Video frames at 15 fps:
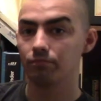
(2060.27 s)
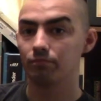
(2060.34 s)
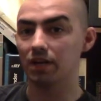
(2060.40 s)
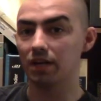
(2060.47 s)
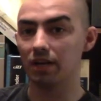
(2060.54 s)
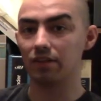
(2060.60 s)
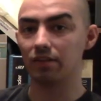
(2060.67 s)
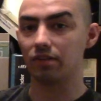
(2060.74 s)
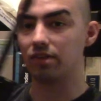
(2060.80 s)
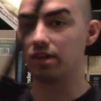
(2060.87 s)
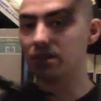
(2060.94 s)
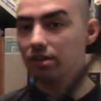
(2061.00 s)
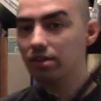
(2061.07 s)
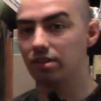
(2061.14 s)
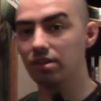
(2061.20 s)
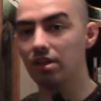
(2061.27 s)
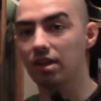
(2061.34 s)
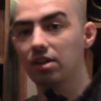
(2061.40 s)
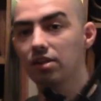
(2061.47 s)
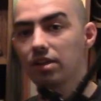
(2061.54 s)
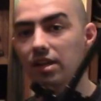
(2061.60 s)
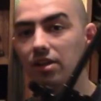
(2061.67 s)
But as I said, this is the
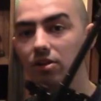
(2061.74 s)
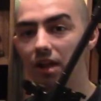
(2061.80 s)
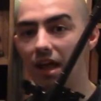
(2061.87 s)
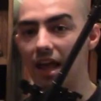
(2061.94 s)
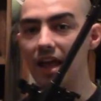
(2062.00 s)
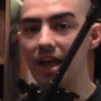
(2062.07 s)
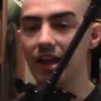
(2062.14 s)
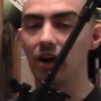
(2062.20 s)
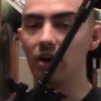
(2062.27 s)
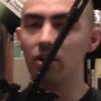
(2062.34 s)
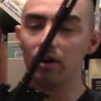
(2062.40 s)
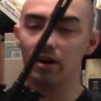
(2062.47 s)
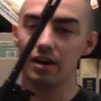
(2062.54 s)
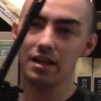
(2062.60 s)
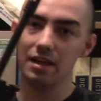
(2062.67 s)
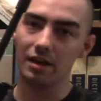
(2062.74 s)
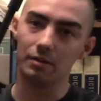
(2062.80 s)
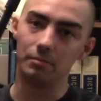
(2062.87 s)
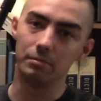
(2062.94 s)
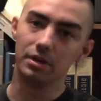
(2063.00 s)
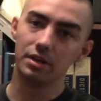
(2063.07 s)
Galil ARM.